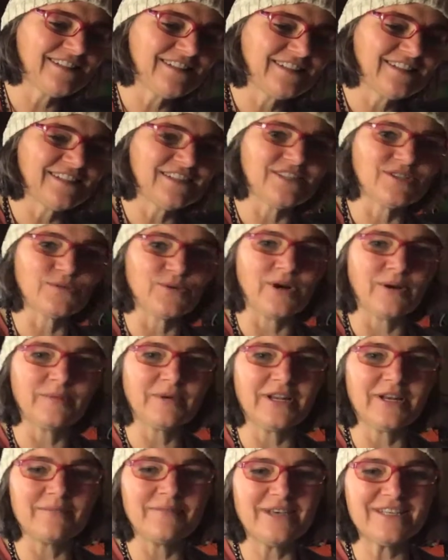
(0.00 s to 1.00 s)
this is where I'm
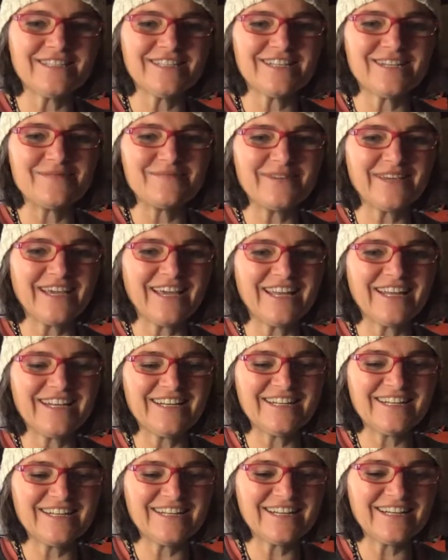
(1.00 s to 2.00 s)
going to mess it up again.
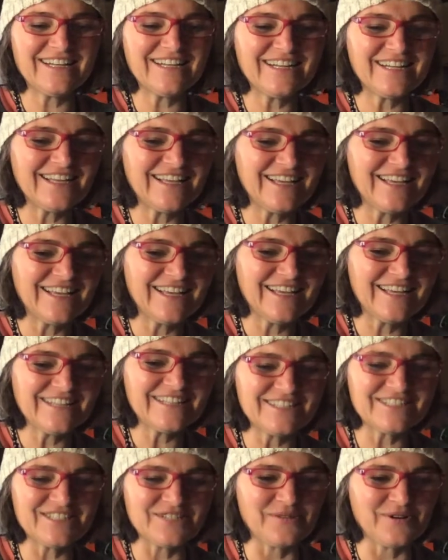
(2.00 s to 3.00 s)

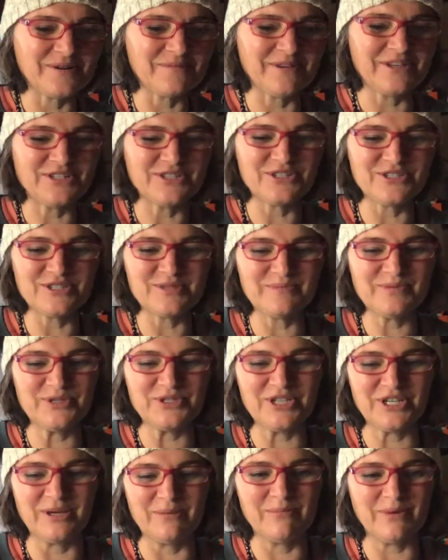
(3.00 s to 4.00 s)
Just don't want to make sure it's
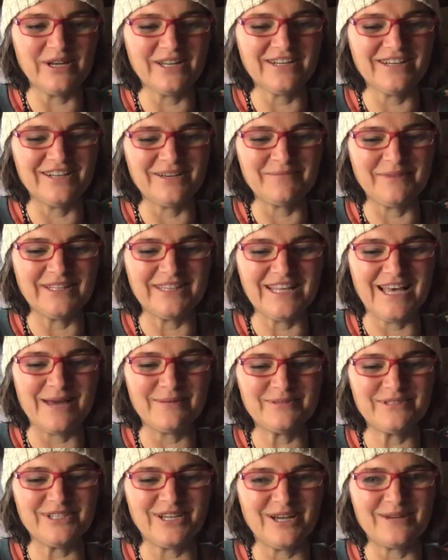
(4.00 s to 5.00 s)
pushing a button on my
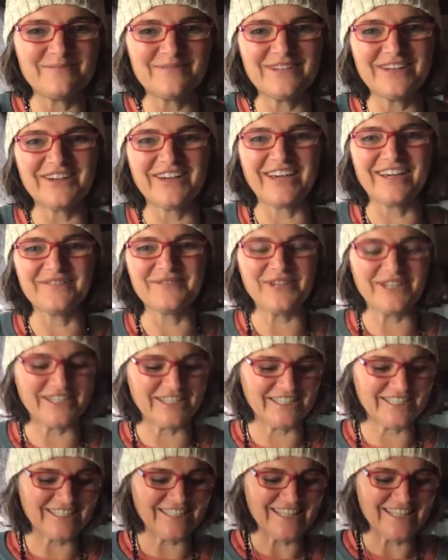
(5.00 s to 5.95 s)
laptop. Okay, we're good.